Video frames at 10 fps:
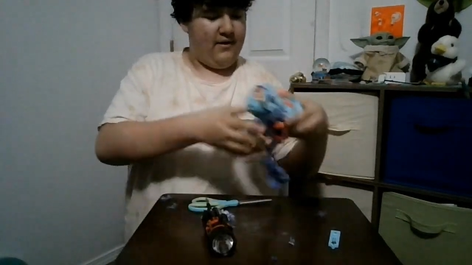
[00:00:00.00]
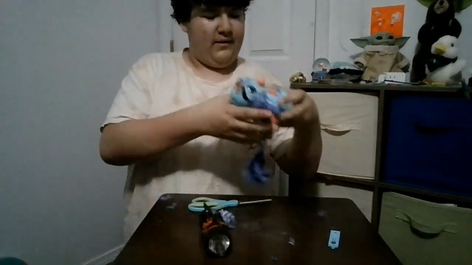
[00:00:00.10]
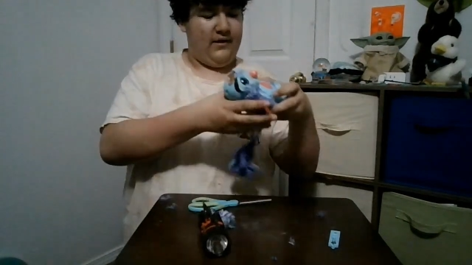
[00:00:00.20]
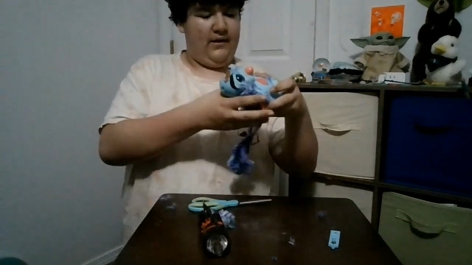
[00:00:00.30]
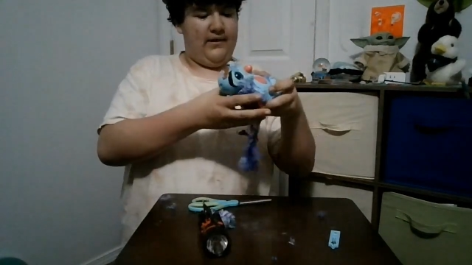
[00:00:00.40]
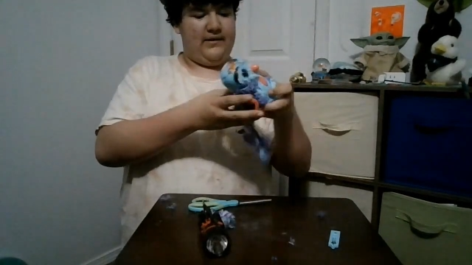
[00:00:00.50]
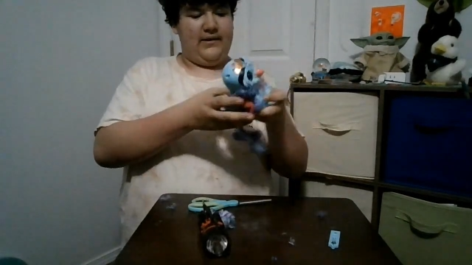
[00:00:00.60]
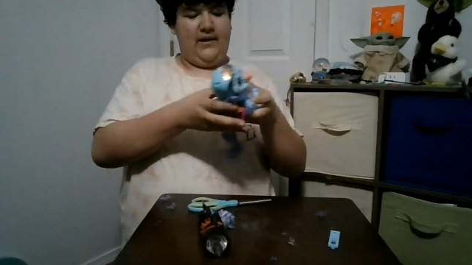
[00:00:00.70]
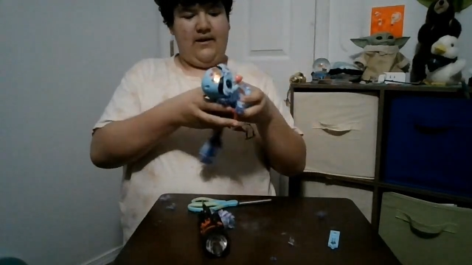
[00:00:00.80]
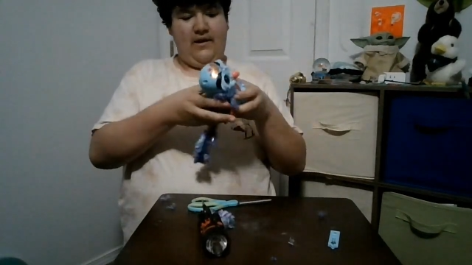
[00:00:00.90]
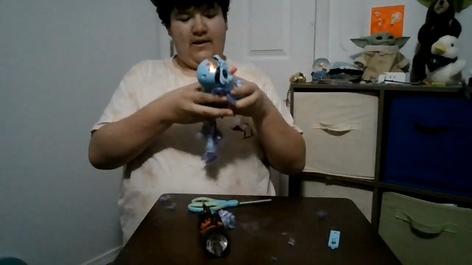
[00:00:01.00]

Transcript: Okay, let's see.